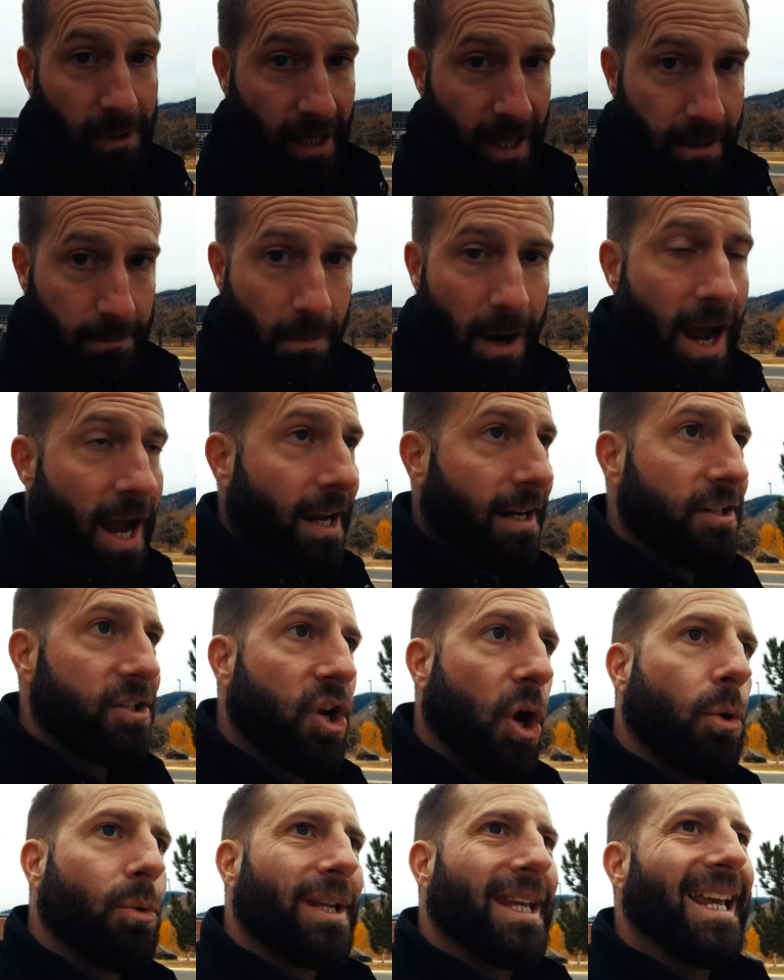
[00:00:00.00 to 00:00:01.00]
like mine,
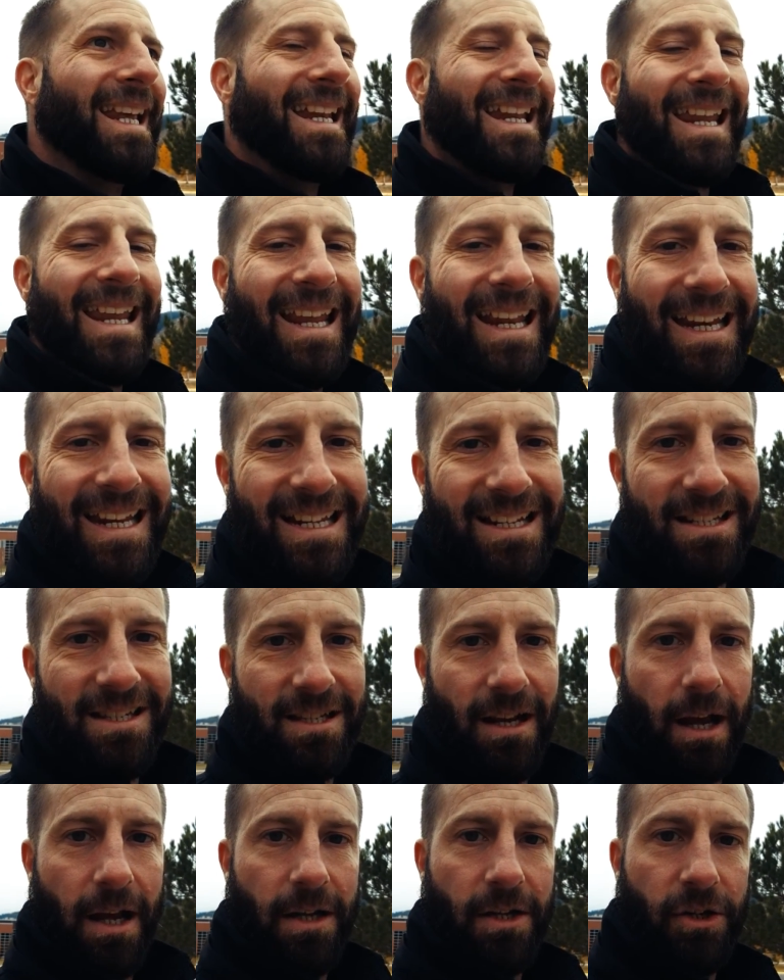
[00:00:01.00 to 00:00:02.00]
don't get any
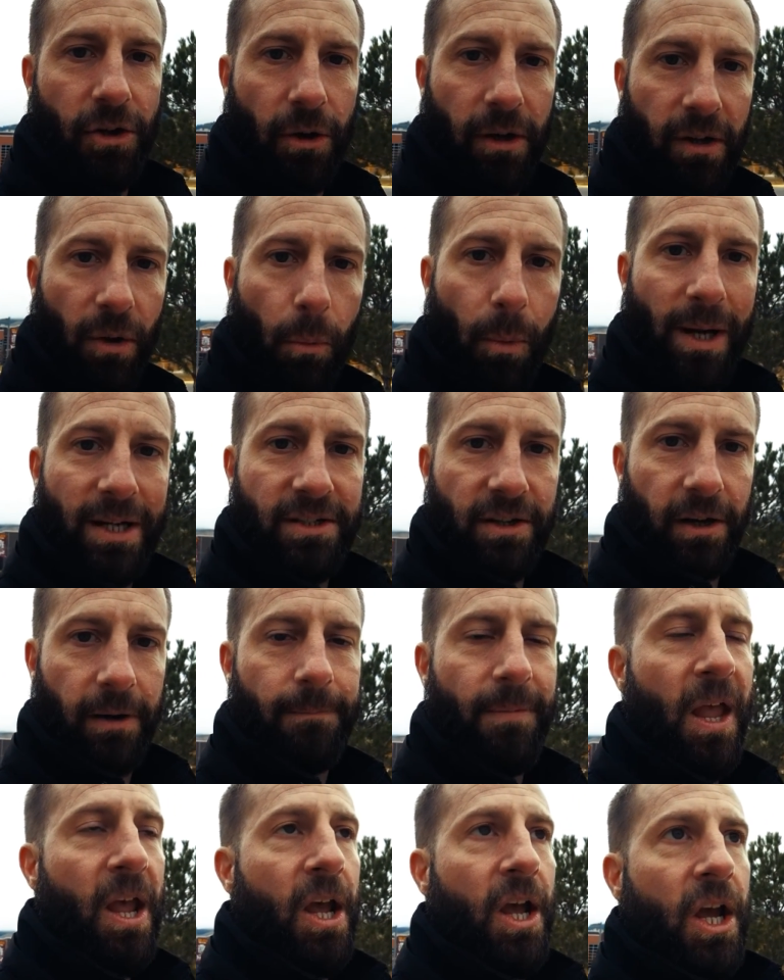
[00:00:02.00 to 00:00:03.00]
sun during the winter.
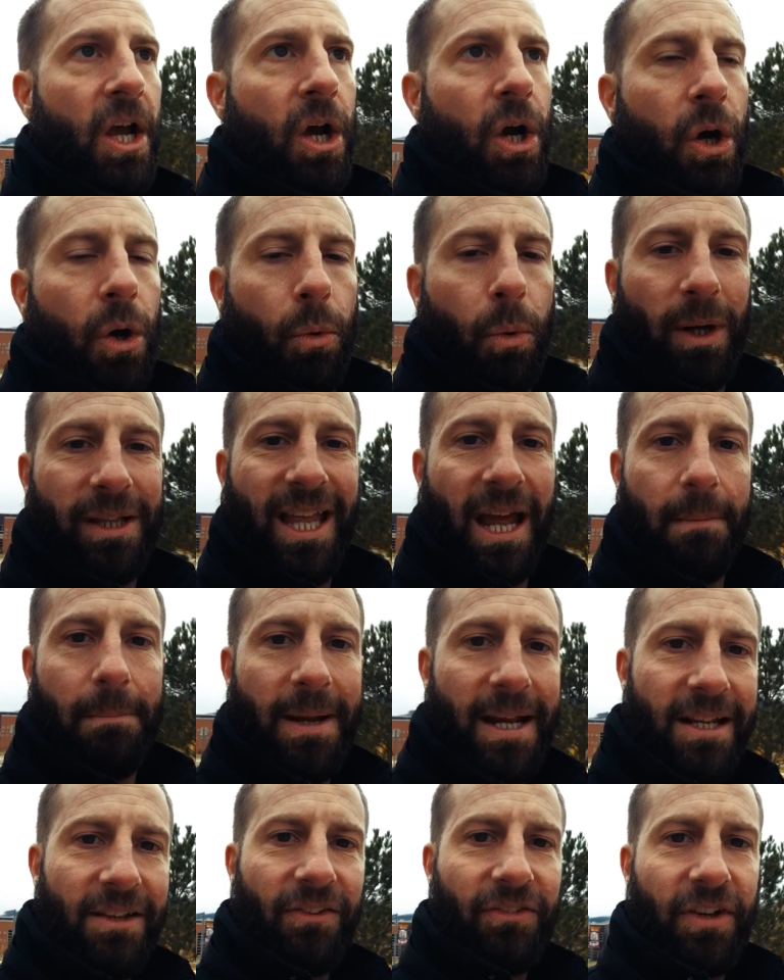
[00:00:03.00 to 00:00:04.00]
What that
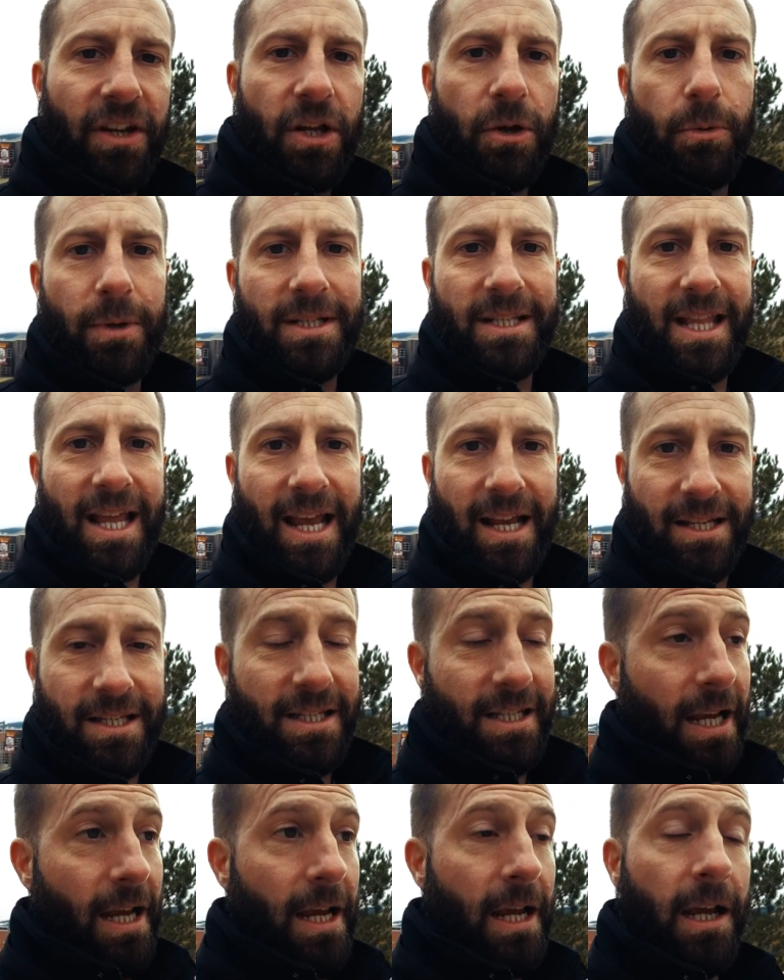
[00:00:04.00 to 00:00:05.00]
means to you is
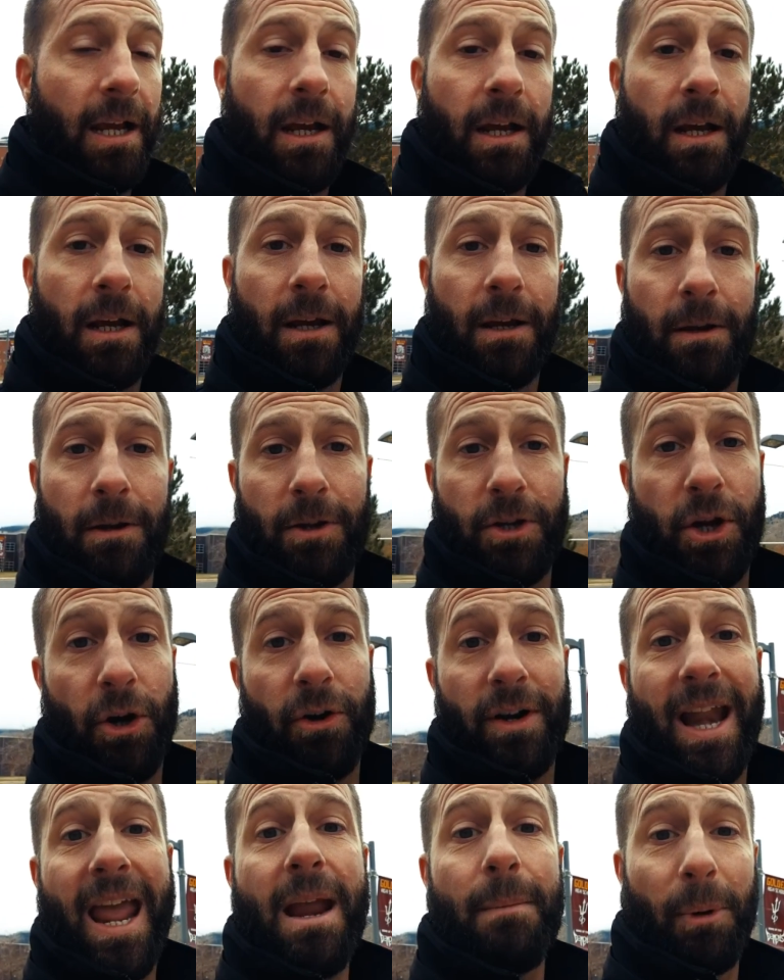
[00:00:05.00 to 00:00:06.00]
this:
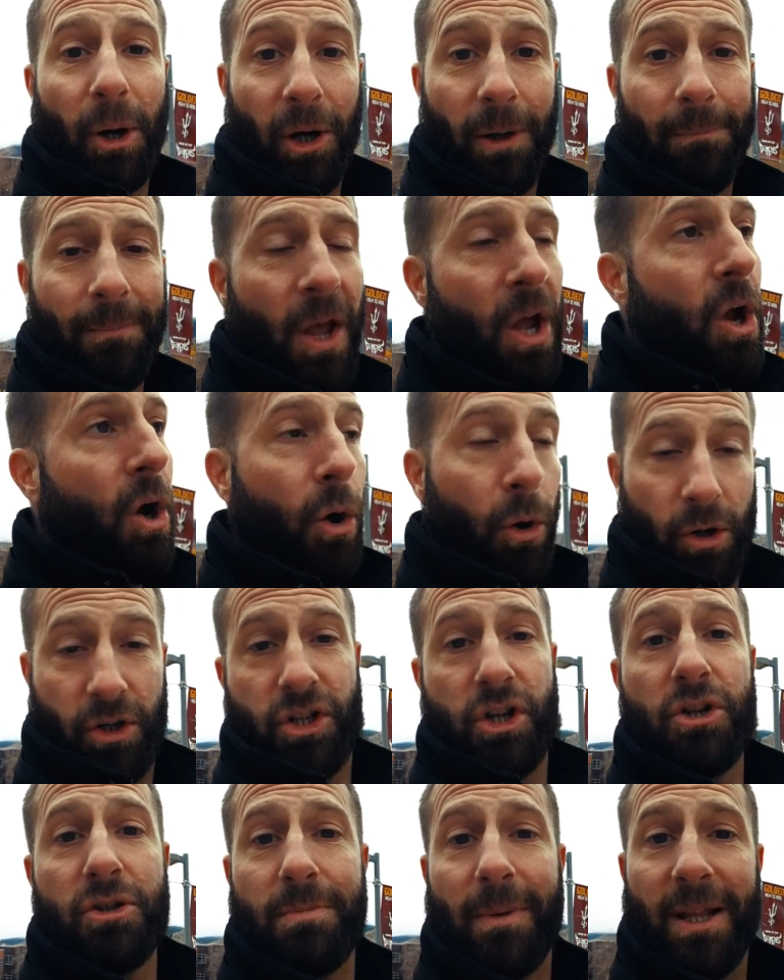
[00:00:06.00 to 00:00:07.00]
your neighbor, or
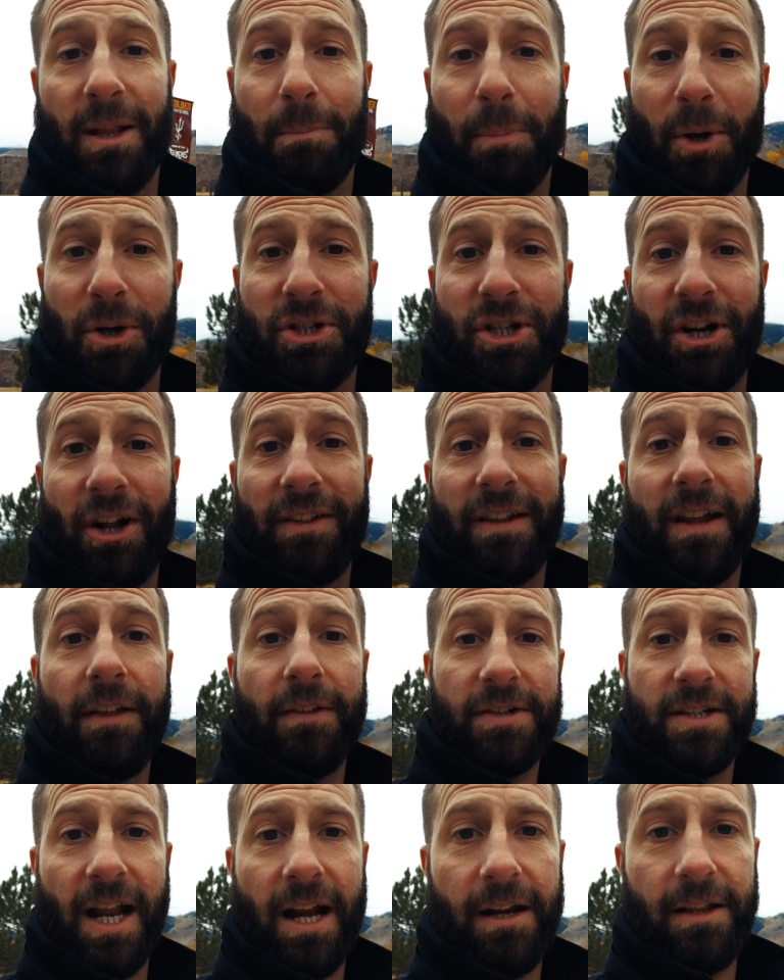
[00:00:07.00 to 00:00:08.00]
excuse me, the person on the
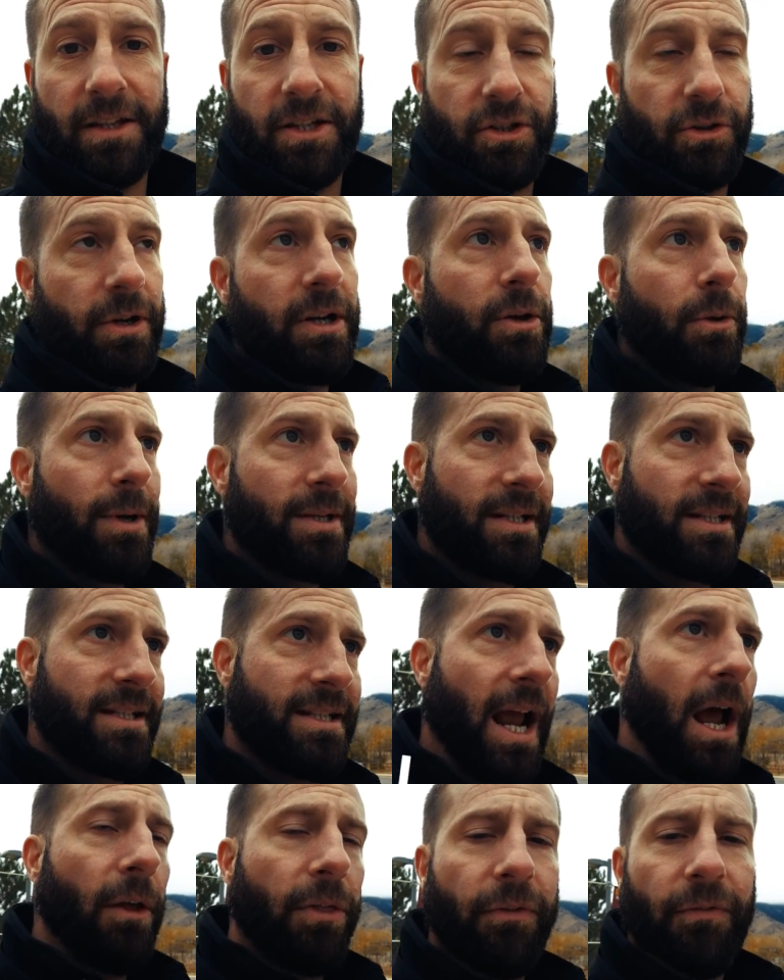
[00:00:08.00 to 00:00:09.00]
other side of the street who has a
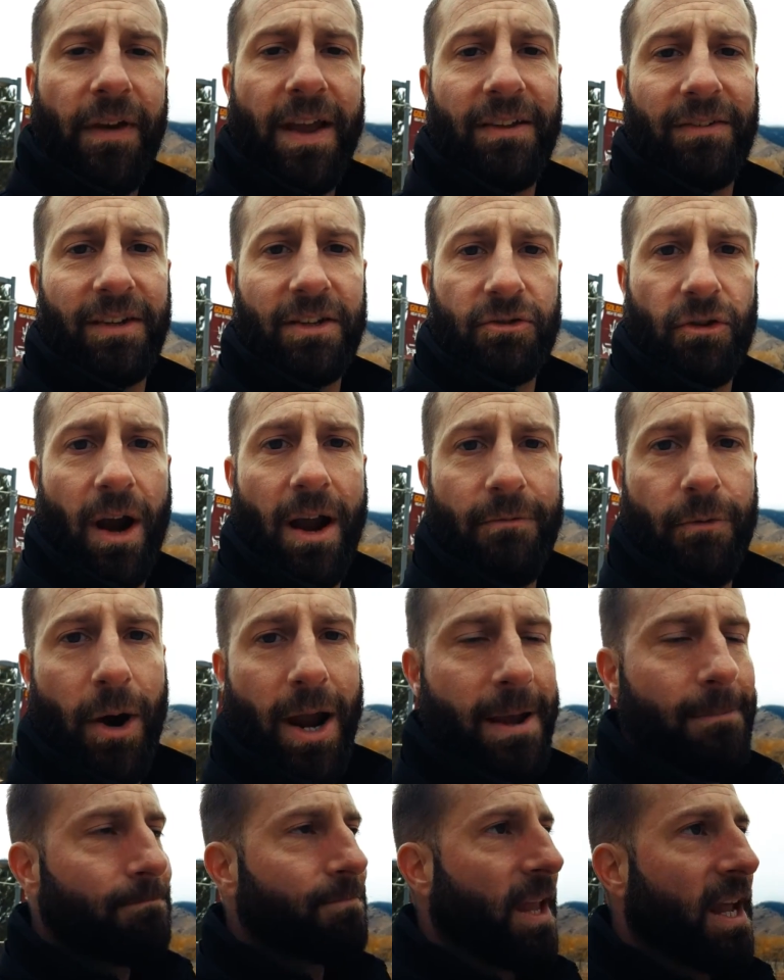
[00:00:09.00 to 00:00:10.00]
south-facing driveway,